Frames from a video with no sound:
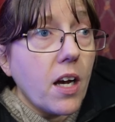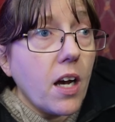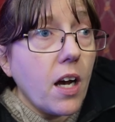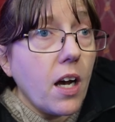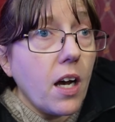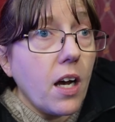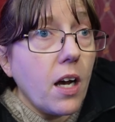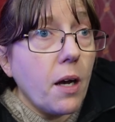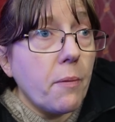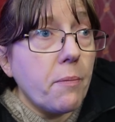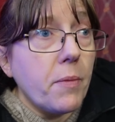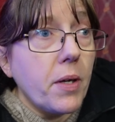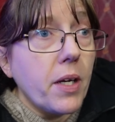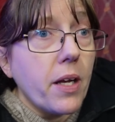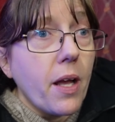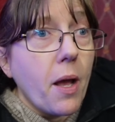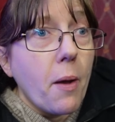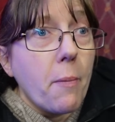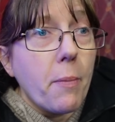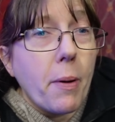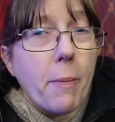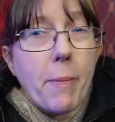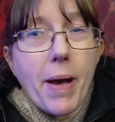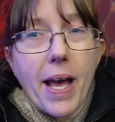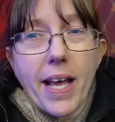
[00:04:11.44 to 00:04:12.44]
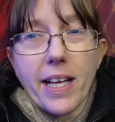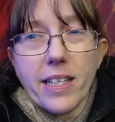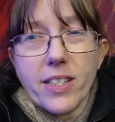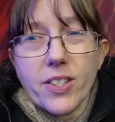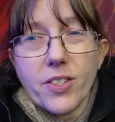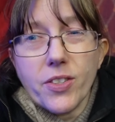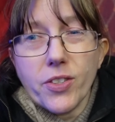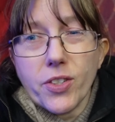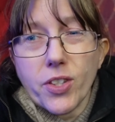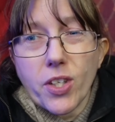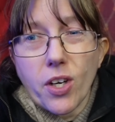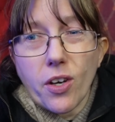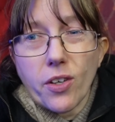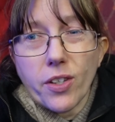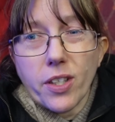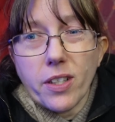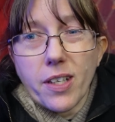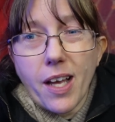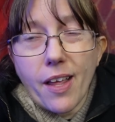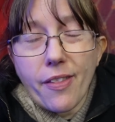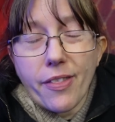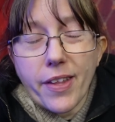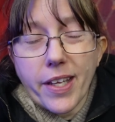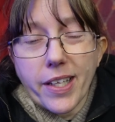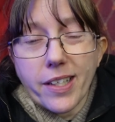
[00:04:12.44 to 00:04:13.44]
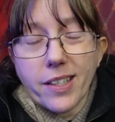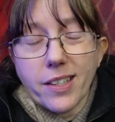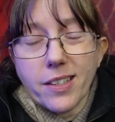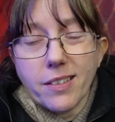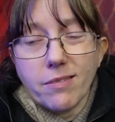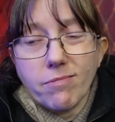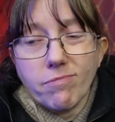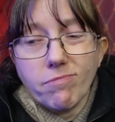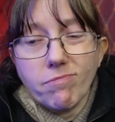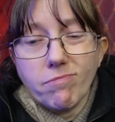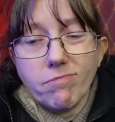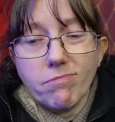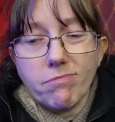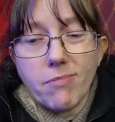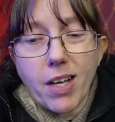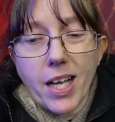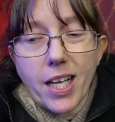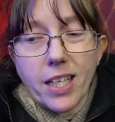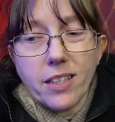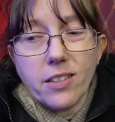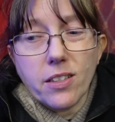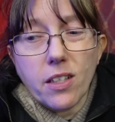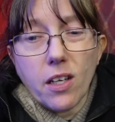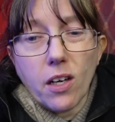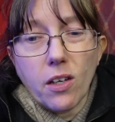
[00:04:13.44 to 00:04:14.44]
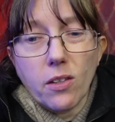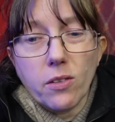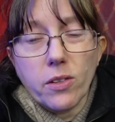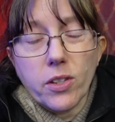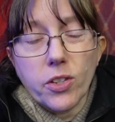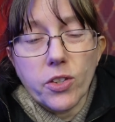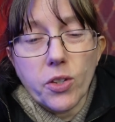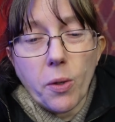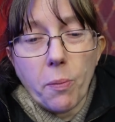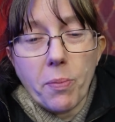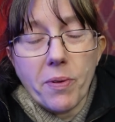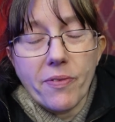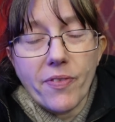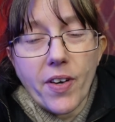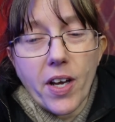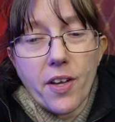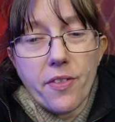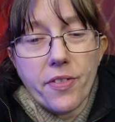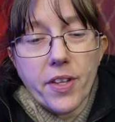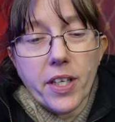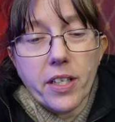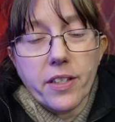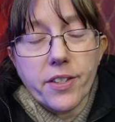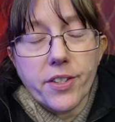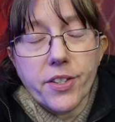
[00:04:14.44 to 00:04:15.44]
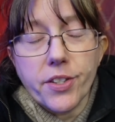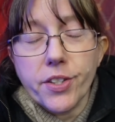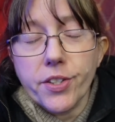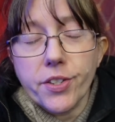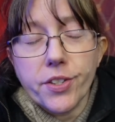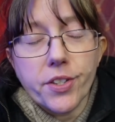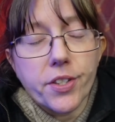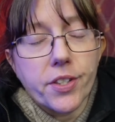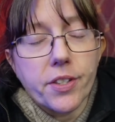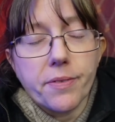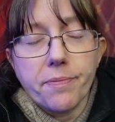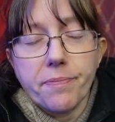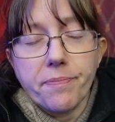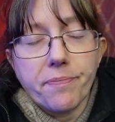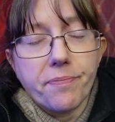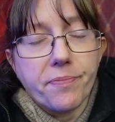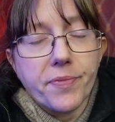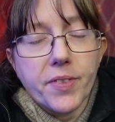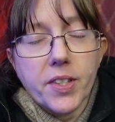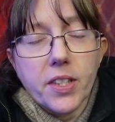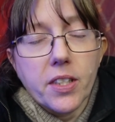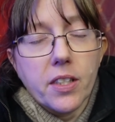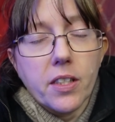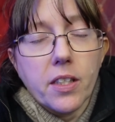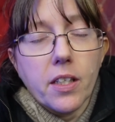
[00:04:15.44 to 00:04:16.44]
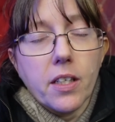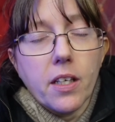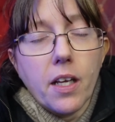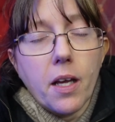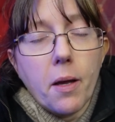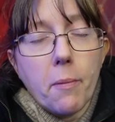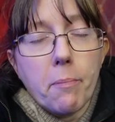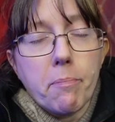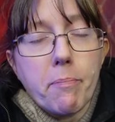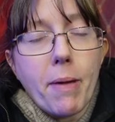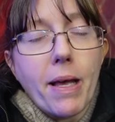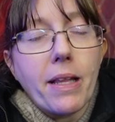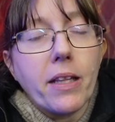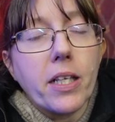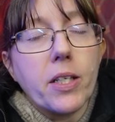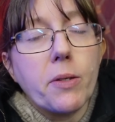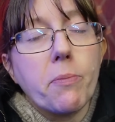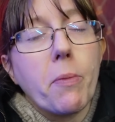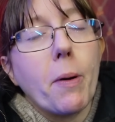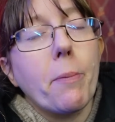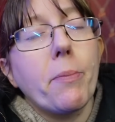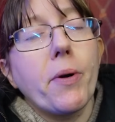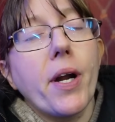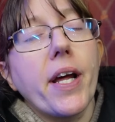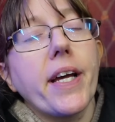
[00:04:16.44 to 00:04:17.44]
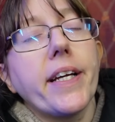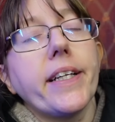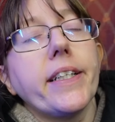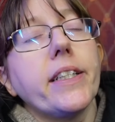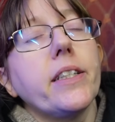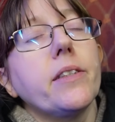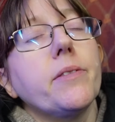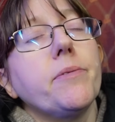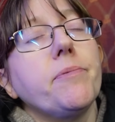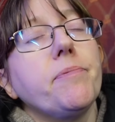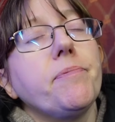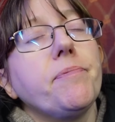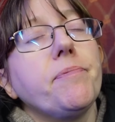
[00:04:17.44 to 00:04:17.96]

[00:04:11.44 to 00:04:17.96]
But my head's just gone, I think. My head's gone. The Shopify thing's just melted my brain.